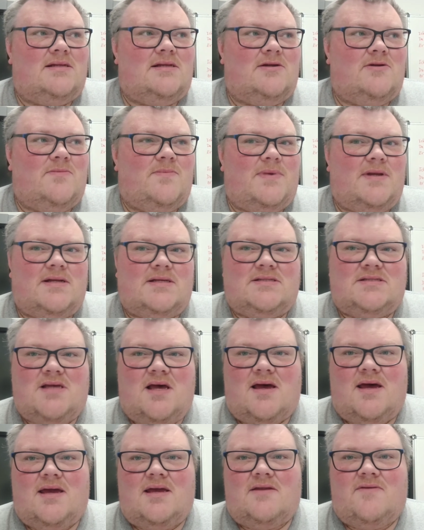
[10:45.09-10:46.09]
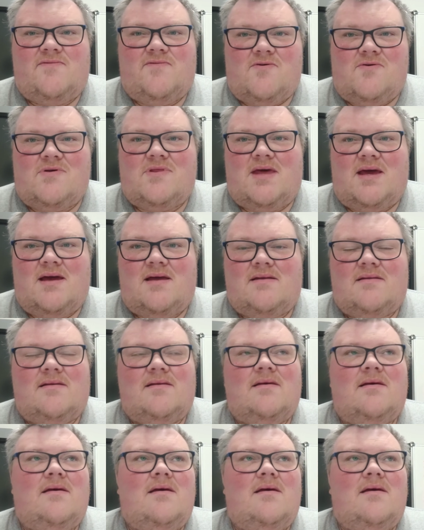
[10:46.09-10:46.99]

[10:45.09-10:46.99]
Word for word: little bit aside for that.